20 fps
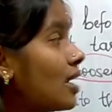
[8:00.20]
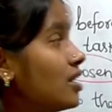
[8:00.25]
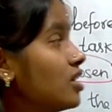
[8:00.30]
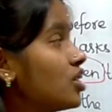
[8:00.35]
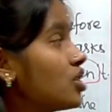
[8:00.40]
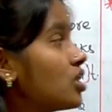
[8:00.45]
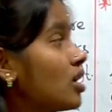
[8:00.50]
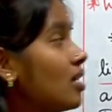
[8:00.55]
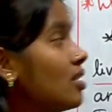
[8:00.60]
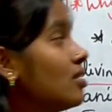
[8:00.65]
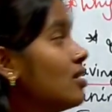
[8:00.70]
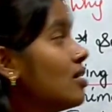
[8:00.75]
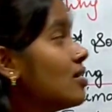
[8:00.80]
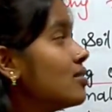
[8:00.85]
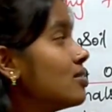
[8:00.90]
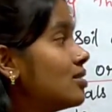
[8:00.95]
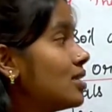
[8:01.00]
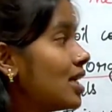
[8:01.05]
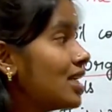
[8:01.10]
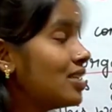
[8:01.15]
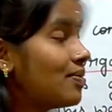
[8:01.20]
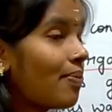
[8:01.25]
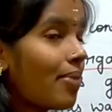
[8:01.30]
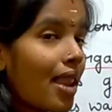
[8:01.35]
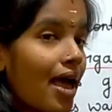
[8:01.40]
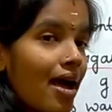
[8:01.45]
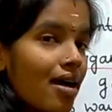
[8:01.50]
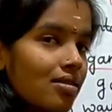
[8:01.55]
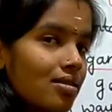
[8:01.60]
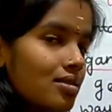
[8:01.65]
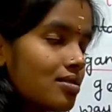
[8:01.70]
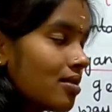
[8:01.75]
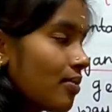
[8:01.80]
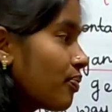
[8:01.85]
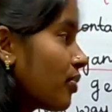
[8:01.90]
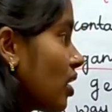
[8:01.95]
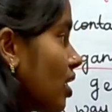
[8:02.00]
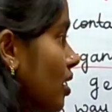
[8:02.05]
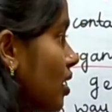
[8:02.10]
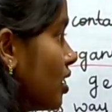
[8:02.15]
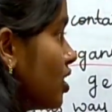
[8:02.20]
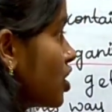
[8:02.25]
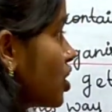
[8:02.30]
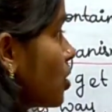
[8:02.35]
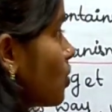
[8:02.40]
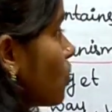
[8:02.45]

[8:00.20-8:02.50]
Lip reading: addition, dead plants and